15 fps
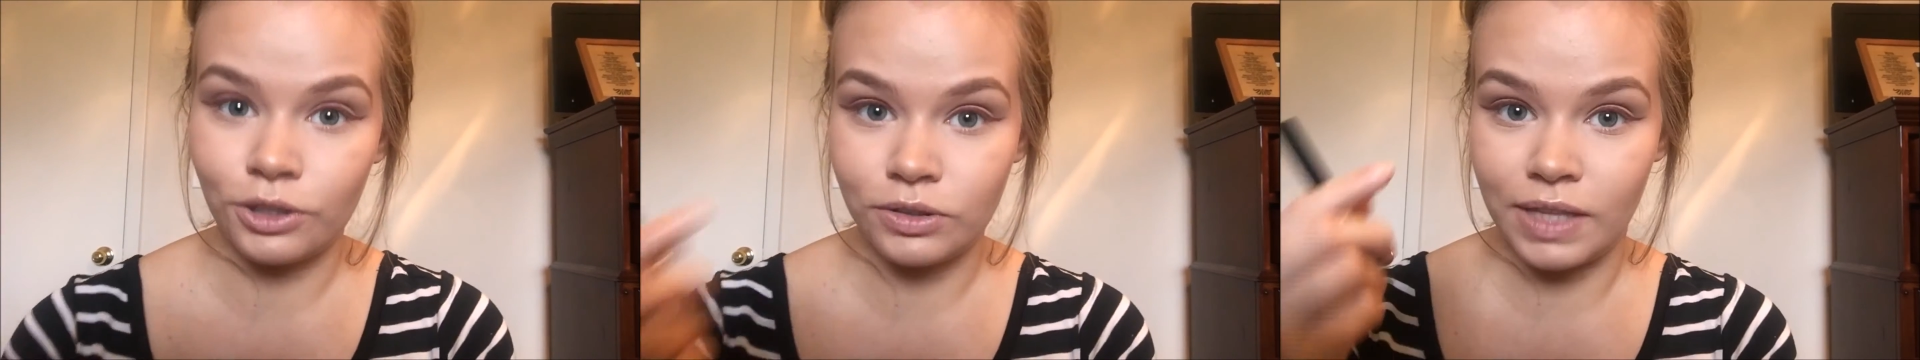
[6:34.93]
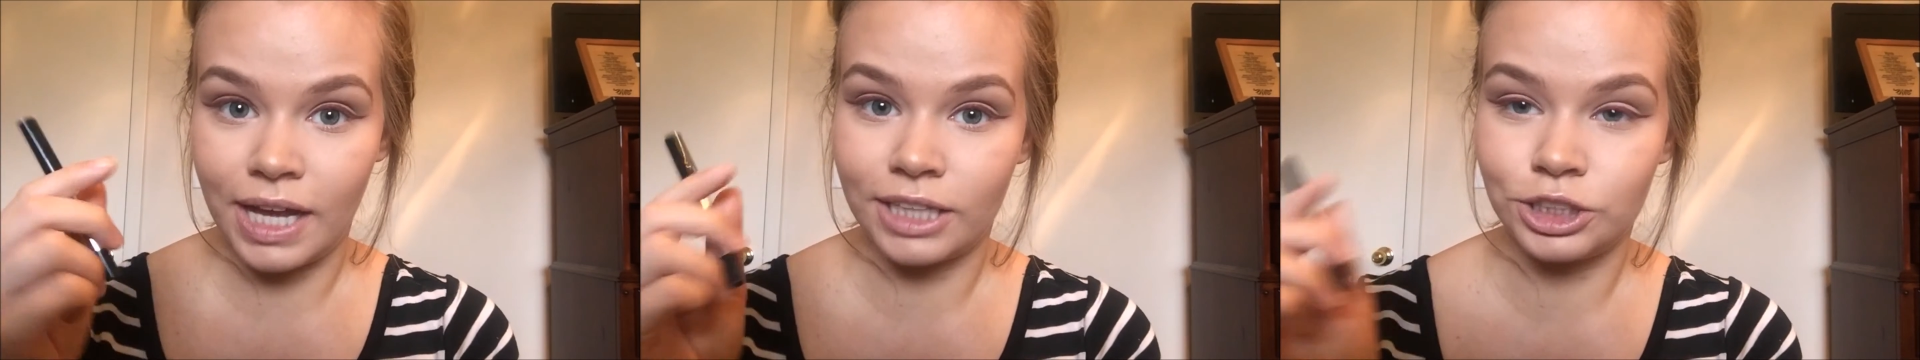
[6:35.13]

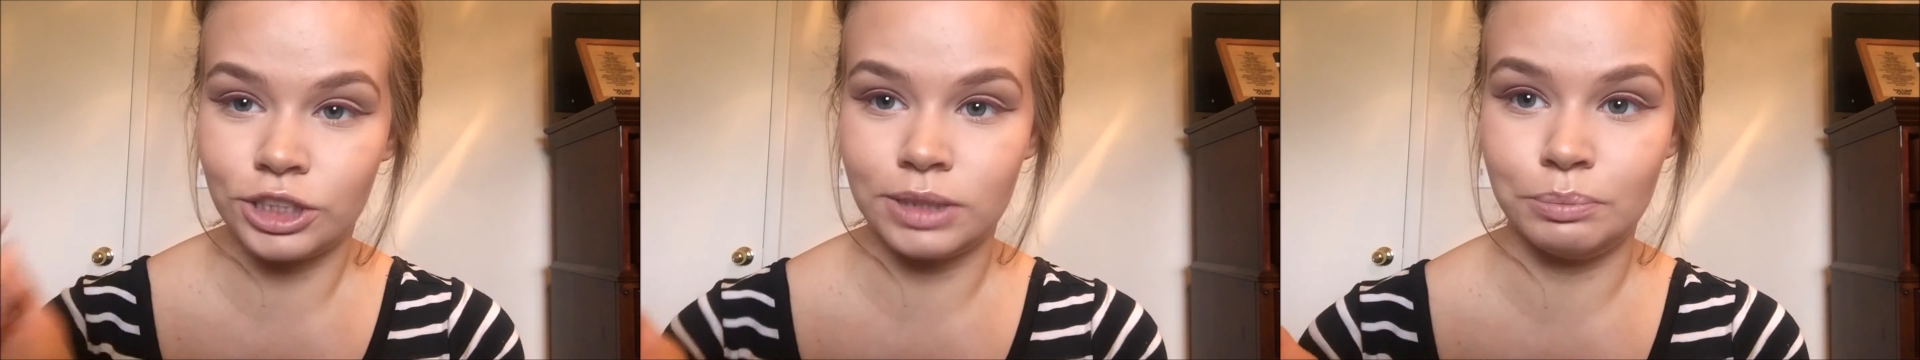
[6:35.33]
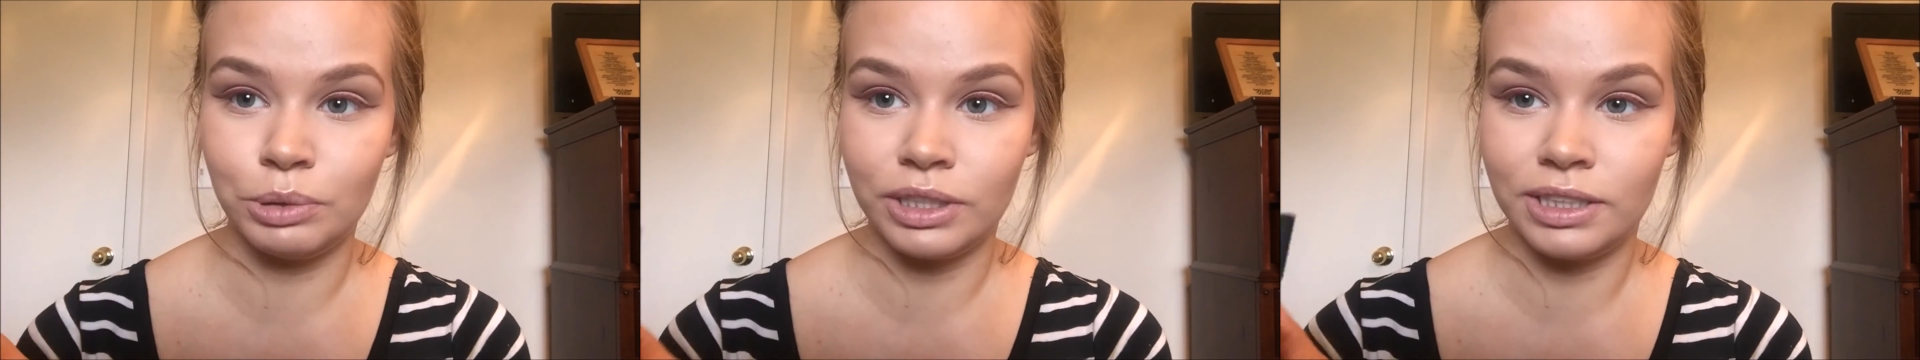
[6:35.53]
your
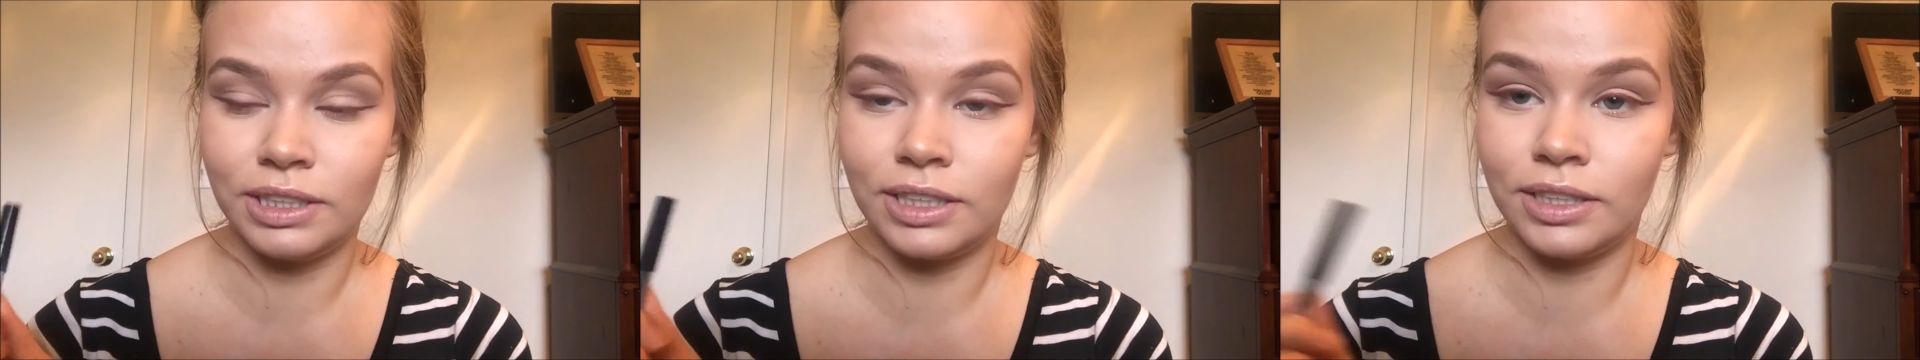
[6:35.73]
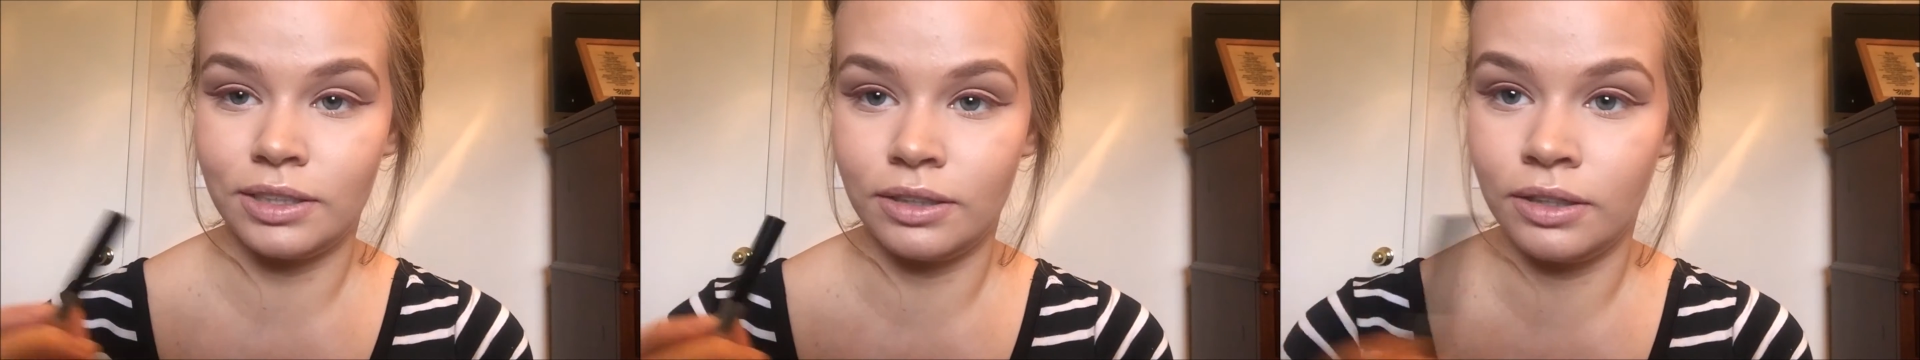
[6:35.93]
lashes
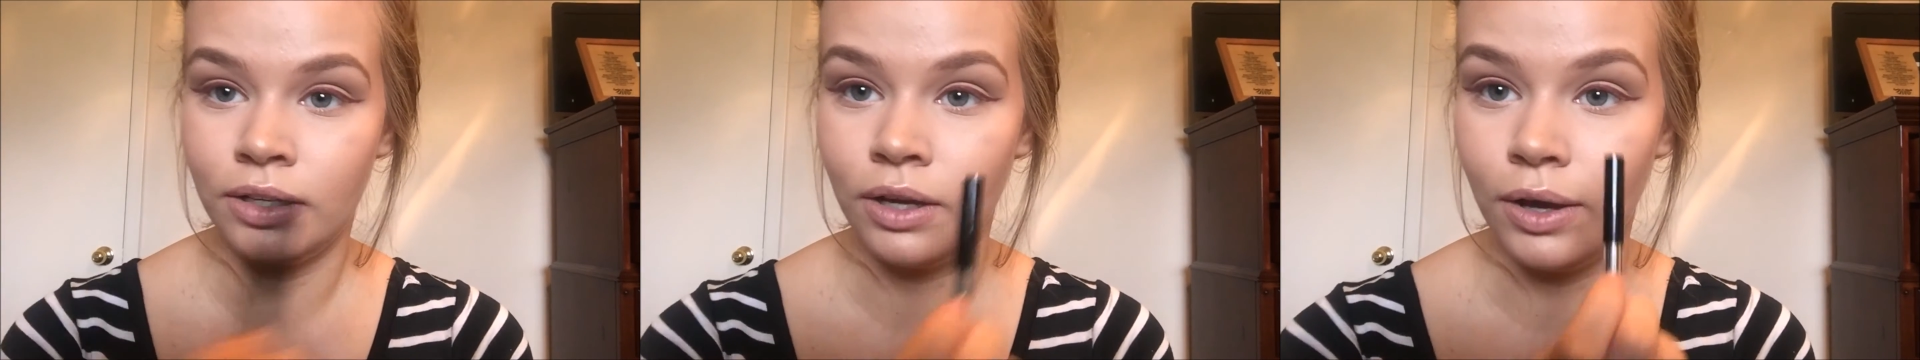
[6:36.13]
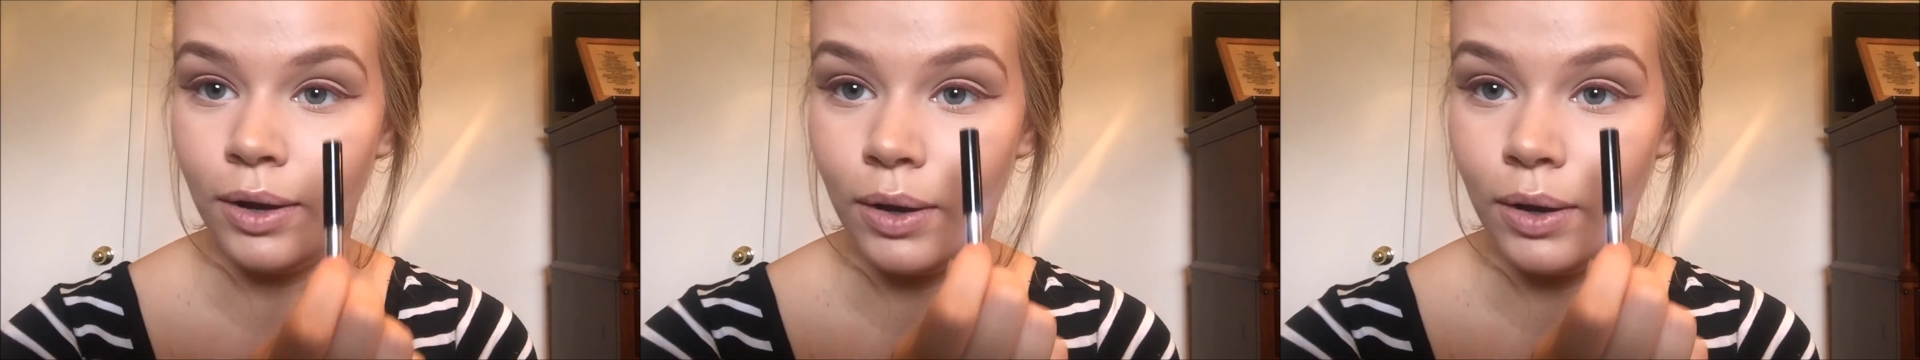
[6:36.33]
blend in